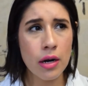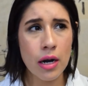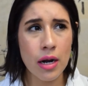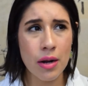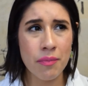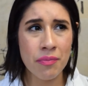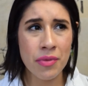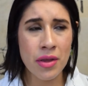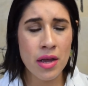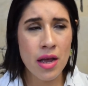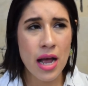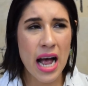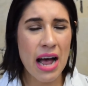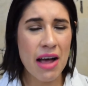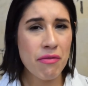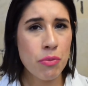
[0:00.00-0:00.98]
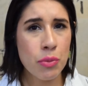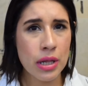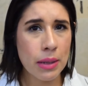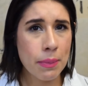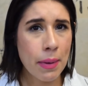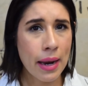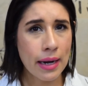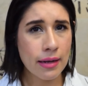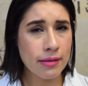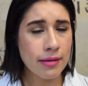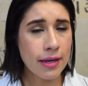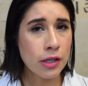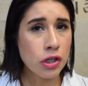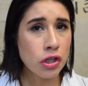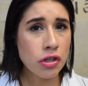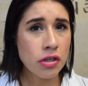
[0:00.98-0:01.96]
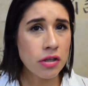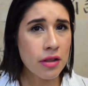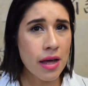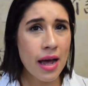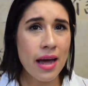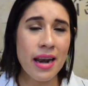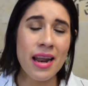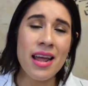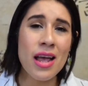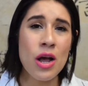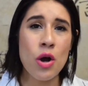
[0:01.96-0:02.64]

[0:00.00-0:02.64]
I haven't really paid attention to that.